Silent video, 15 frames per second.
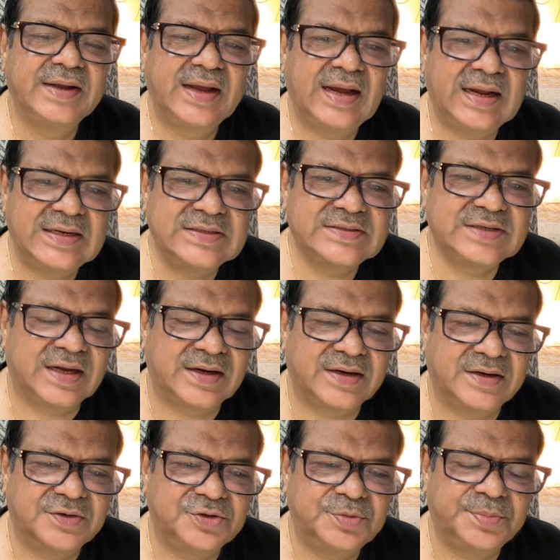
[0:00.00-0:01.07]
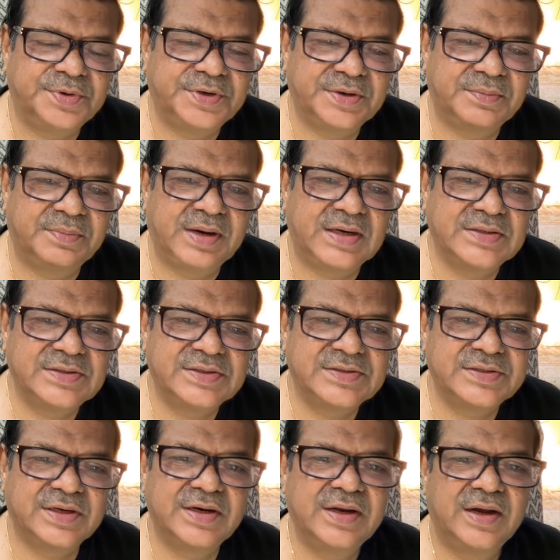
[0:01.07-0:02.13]
and Sun, Jupiter, Mars and
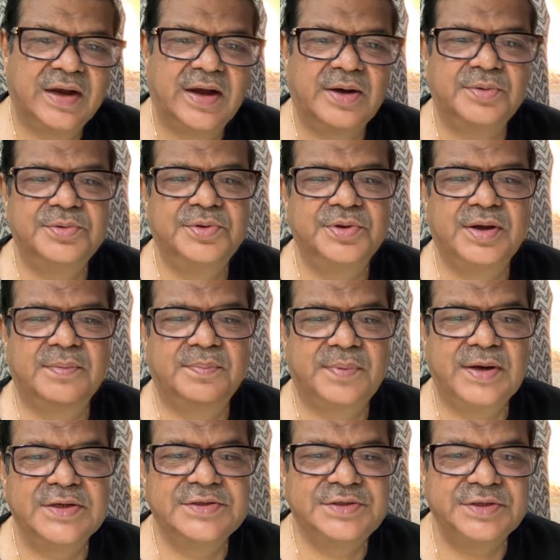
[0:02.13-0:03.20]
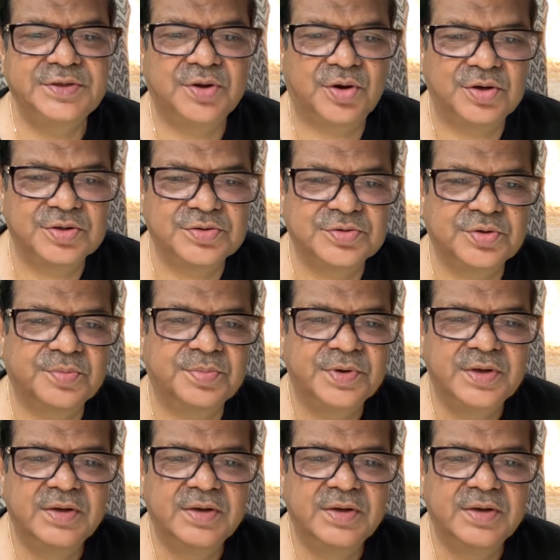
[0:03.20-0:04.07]
Sun, how they are placed in the horoscope,